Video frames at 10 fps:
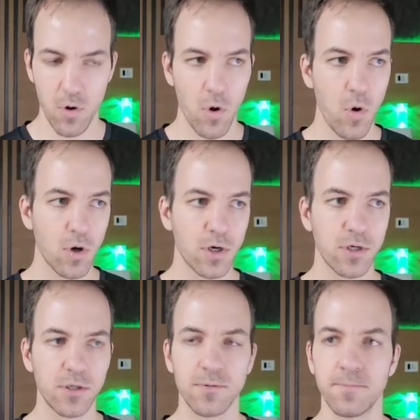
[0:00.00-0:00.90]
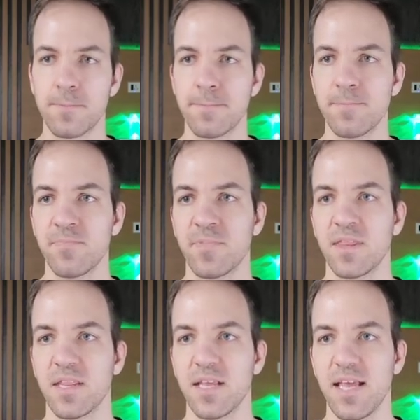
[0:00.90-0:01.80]
or
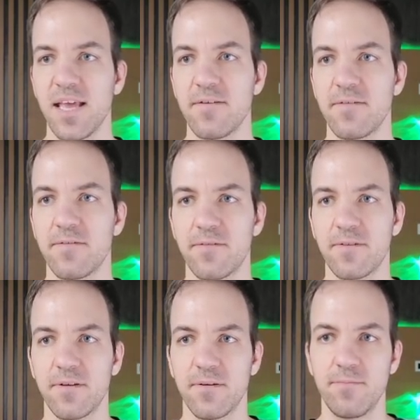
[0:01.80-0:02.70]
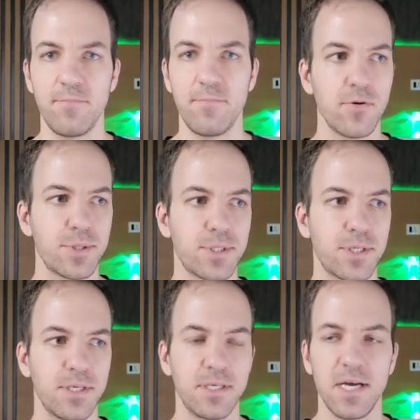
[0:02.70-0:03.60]
if
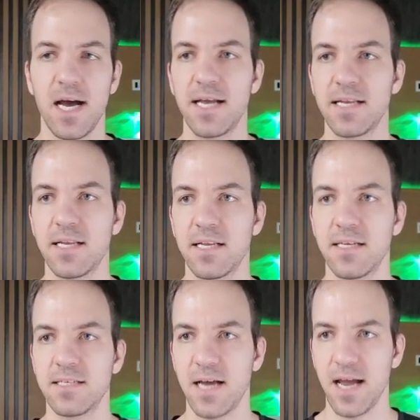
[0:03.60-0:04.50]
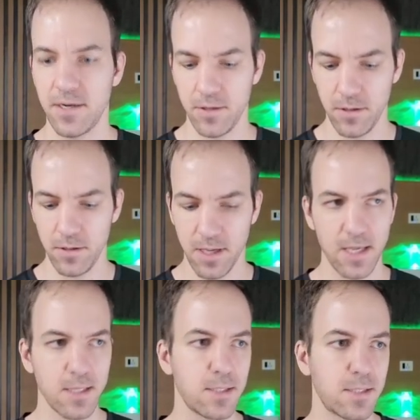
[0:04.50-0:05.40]
post.title
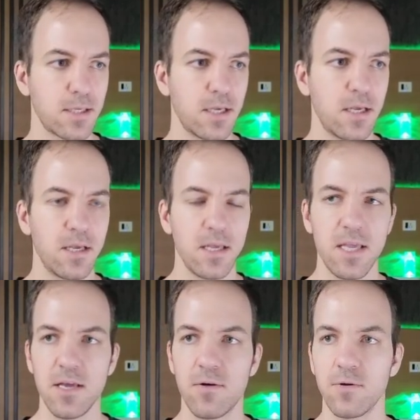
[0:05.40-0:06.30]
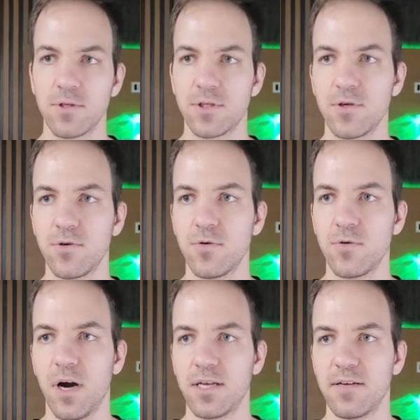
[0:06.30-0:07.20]
is equal to
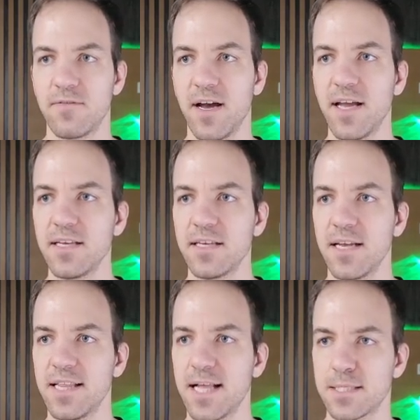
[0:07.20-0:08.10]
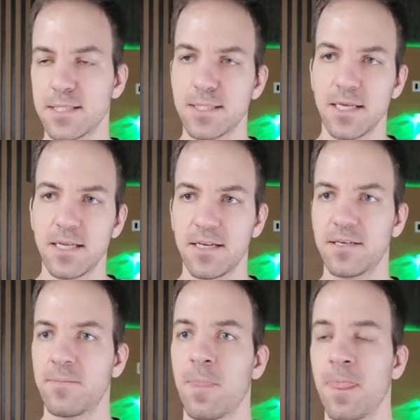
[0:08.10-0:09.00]
undefined, and that's just gonna